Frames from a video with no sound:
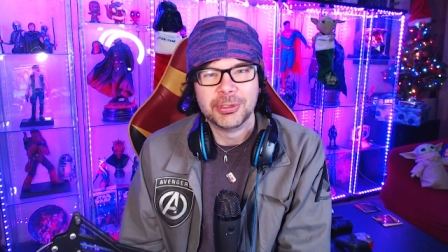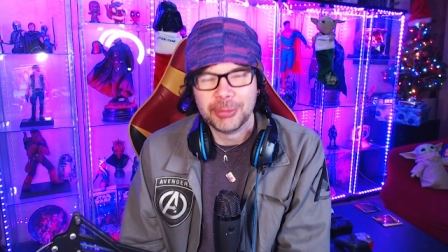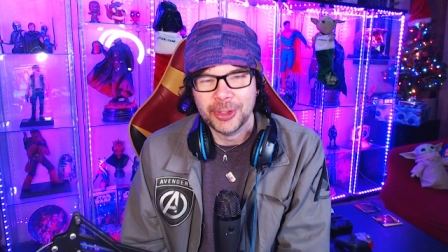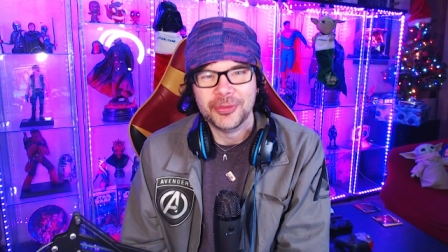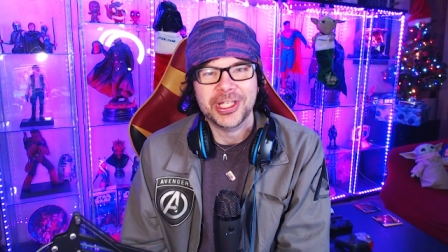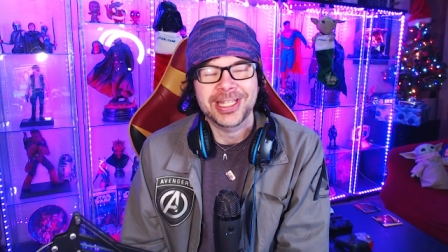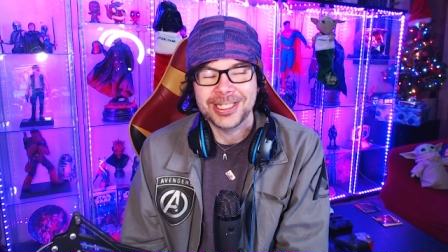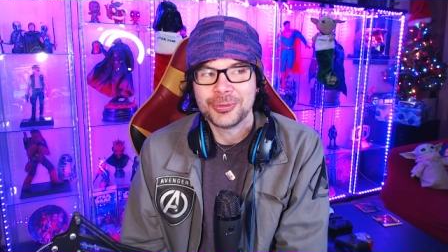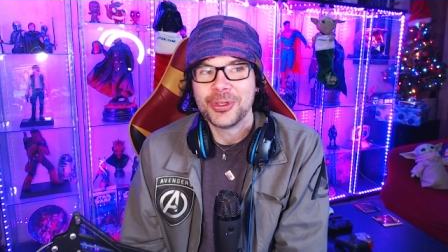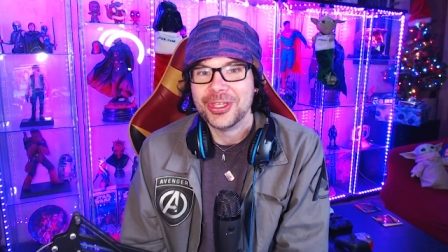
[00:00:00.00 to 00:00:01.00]
movie, and
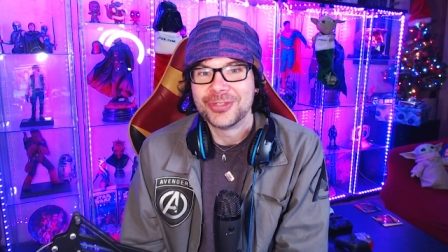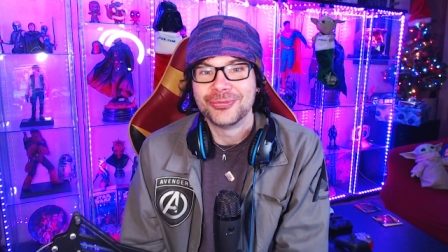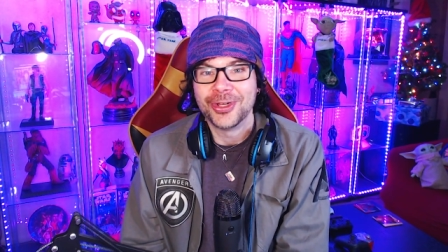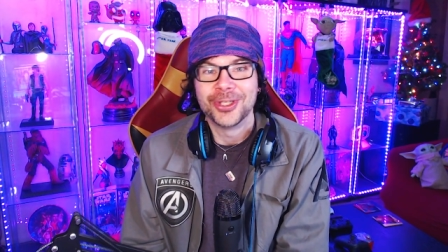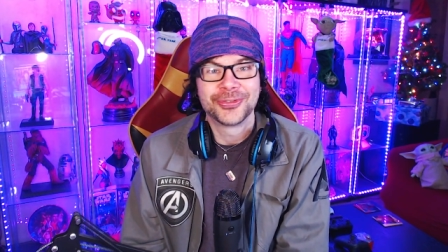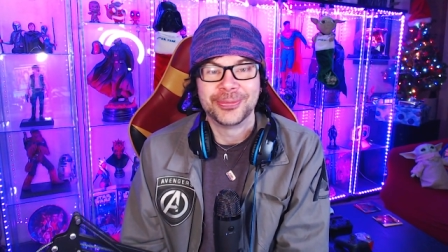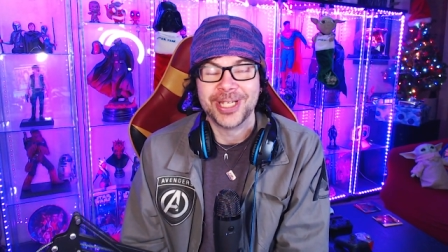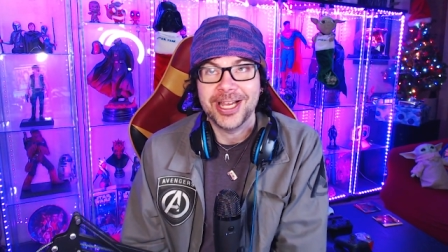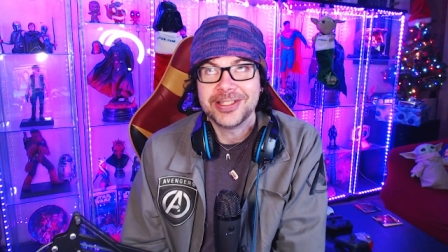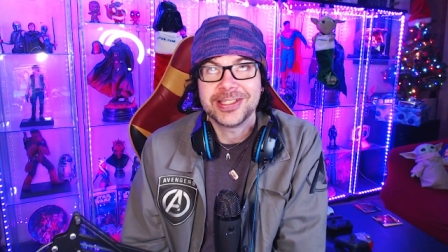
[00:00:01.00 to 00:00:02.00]
that's where this falls for me.
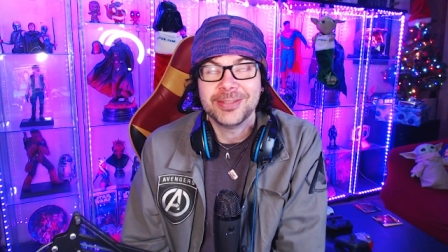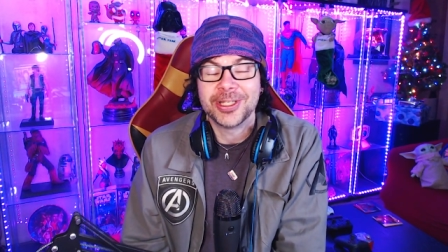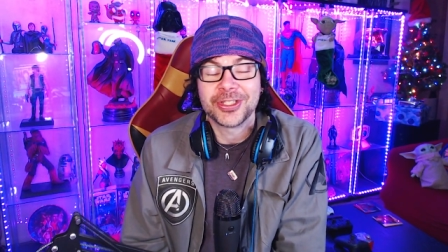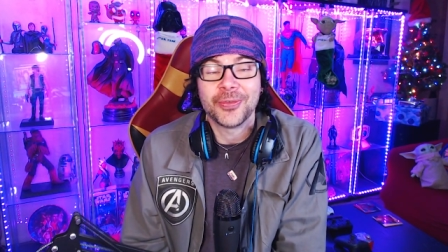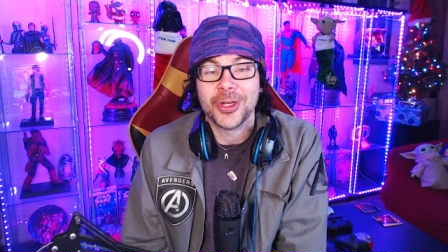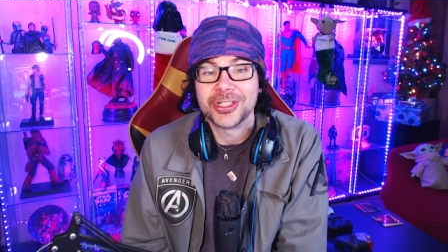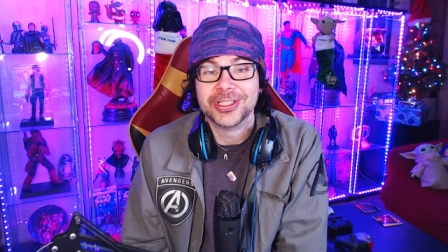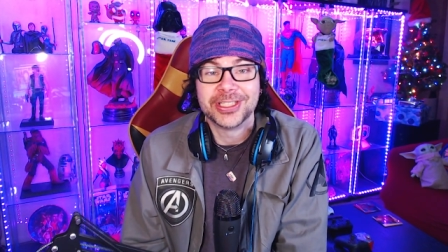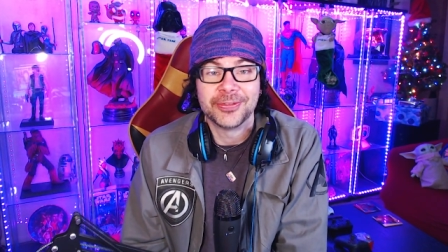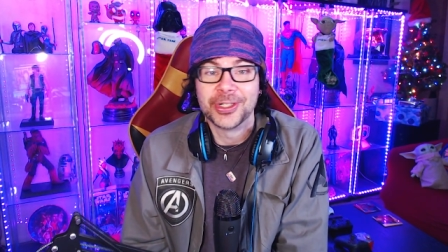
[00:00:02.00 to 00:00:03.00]
I see myself watching
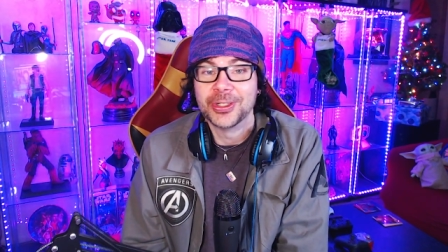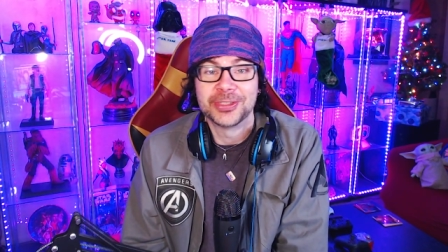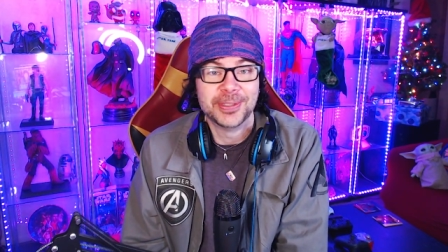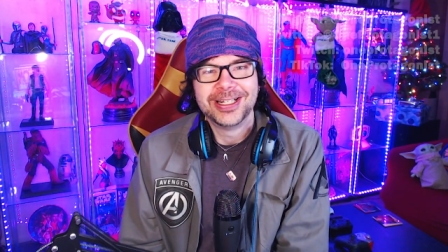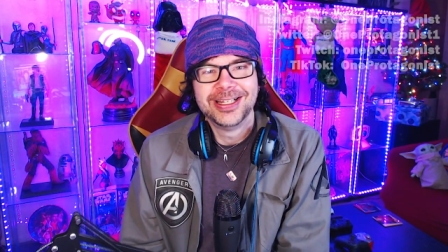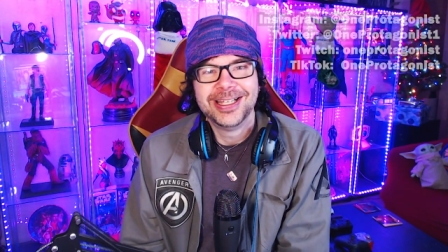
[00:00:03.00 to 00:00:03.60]
this every Christmas.